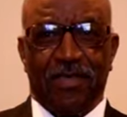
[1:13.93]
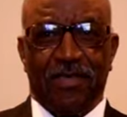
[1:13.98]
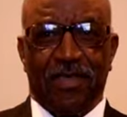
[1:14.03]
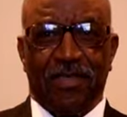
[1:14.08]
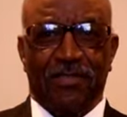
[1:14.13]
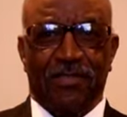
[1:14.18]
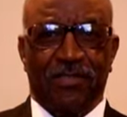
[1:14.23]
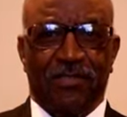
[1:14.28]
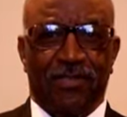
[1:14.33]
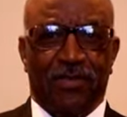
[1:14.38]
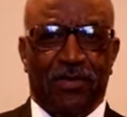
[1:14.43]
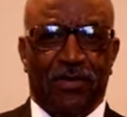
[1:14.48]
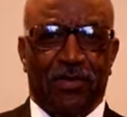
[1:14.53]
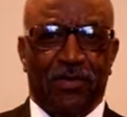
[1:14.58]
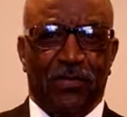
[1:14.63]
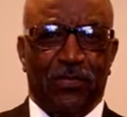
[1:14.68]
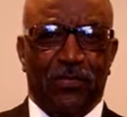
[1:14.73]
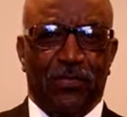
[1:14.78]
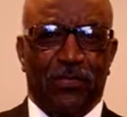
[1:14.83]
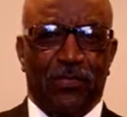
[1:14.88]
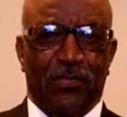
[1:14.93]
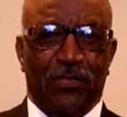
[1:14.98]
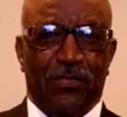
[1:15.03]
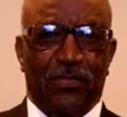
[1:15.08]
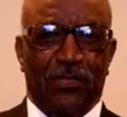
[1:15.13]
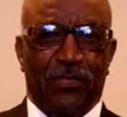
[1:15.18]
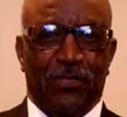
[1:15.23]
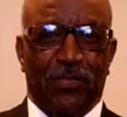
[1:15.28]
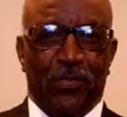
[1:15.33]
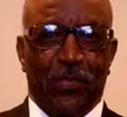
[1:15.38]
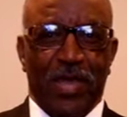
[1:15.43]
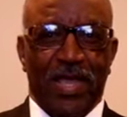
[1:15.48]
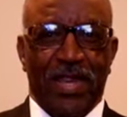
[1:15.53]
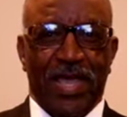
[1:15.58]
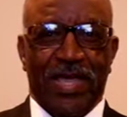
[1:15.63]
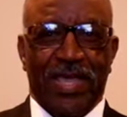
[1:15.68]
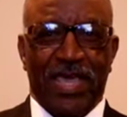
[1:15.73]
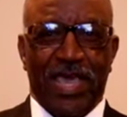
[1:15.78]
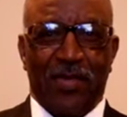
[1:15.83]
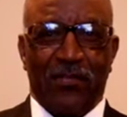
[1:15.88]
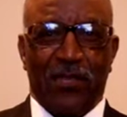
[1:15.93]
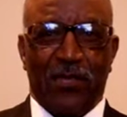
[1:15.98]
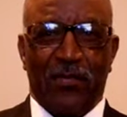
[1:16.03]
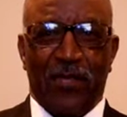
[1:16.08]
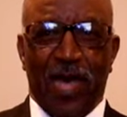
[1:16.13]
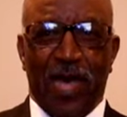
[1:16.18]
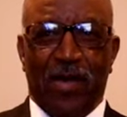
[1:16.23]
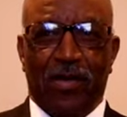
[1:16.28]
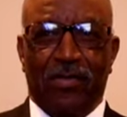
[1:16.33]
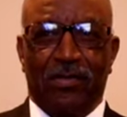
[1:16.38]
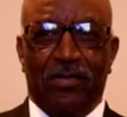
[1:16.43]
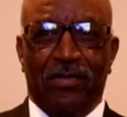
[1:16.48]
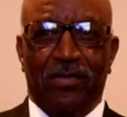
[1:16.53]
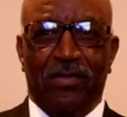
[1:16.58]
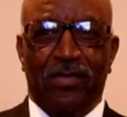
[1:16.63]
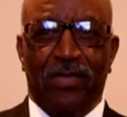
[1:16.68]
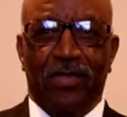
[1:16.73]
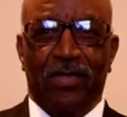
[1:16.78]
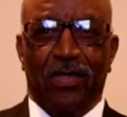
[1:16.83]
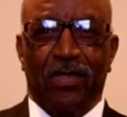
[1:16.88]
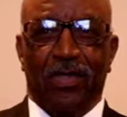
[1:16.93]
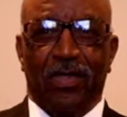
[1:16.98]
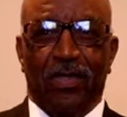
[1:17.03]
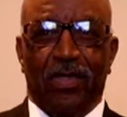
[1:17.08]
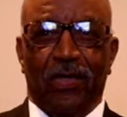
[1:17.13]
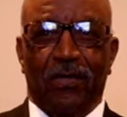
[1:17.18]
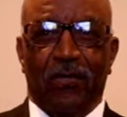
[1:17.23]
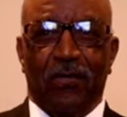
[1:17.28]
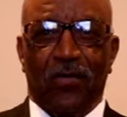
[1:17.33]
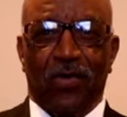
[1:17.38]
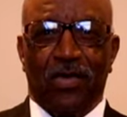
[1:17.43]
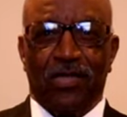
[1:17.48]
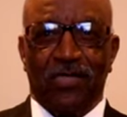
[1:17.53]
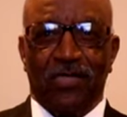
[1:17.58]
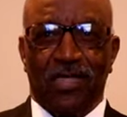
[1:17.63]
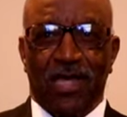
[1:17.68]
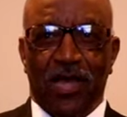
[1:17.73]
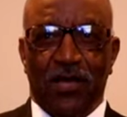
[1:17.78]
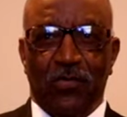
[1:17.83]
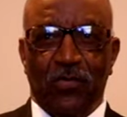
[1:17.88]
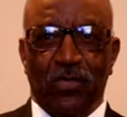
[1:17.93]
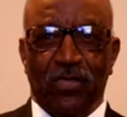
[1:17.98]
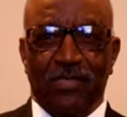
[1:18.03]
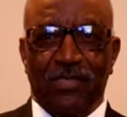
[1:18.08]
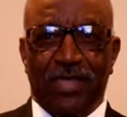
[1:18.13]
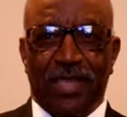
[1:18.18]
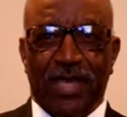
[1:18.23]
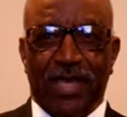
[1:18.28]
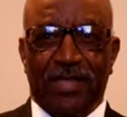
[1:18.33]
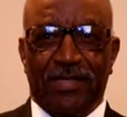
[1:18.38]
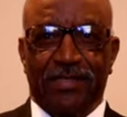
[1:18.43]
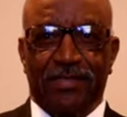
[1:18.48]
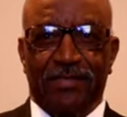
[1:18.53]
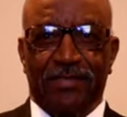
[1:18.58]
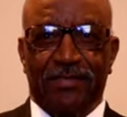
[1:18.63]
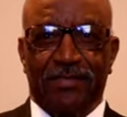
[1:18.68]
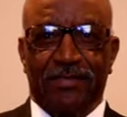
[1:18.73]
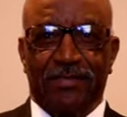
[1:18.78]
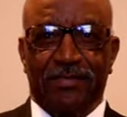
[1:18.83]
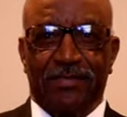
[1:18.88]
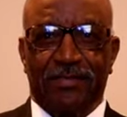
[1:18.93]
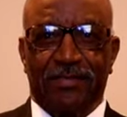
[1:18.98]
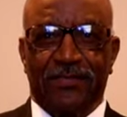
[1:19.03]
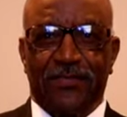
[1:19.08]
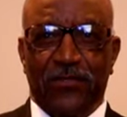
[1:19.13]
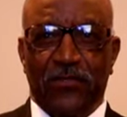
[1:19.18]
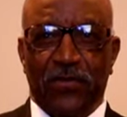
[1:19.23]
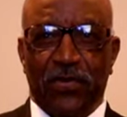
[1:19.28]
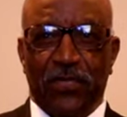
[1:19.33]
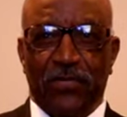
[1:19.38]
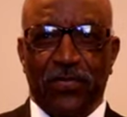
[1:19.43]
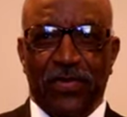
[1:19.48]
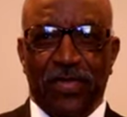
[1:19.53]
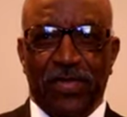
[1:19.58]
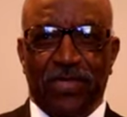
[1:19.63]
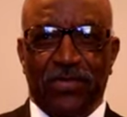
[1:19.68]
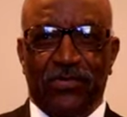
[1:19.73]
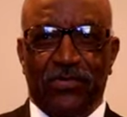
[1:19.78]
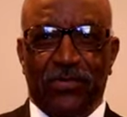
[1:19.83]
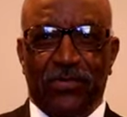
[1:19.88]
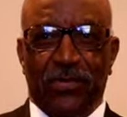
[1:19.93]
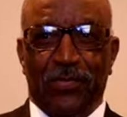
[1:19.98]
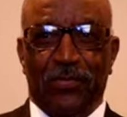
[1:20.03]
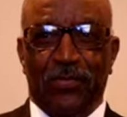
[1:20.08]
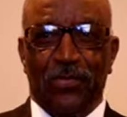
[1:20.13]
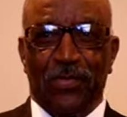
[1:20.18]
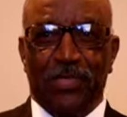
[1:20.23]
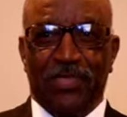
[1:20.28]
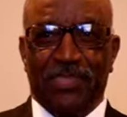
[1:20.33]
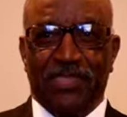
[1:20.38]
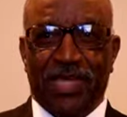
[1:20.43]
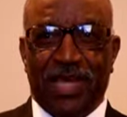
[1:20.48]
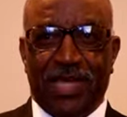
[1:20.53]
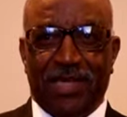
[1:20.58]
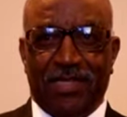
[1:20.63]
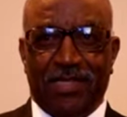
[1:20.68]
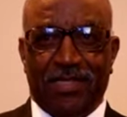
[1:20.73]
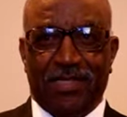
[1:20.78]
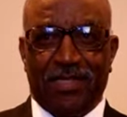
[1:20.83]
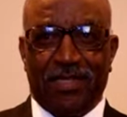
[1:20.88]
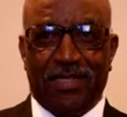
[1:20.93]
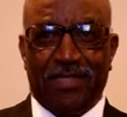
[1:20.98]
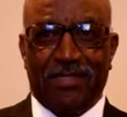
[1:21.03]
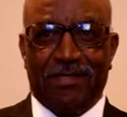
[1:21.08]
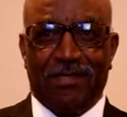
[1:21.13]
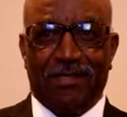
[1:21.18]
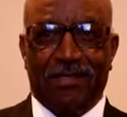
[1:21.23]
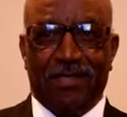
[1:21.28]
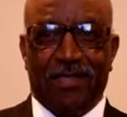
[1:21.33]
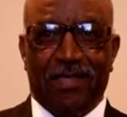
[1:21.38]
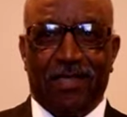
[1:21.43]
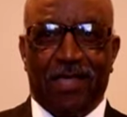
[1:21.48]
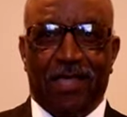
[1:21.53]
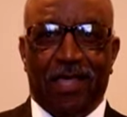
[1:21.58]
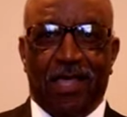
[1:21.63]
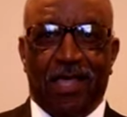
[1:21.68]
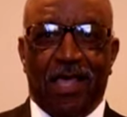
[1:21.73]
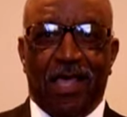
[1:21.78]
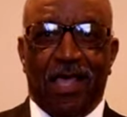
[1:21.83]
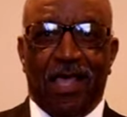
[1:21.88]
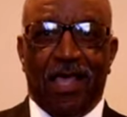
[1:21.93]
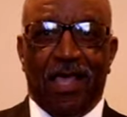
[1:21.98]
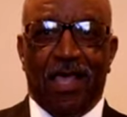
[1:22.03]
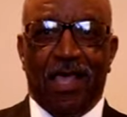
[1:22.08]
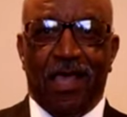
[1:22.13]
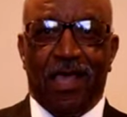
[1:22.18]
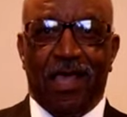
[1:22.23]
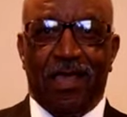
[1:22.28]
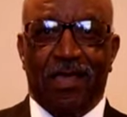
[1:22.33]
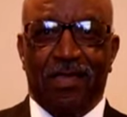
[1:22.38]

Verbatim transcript: You? Yes, um, the way that came about hmm. was I was at Fort Meade doing a book signing, mm -hmm.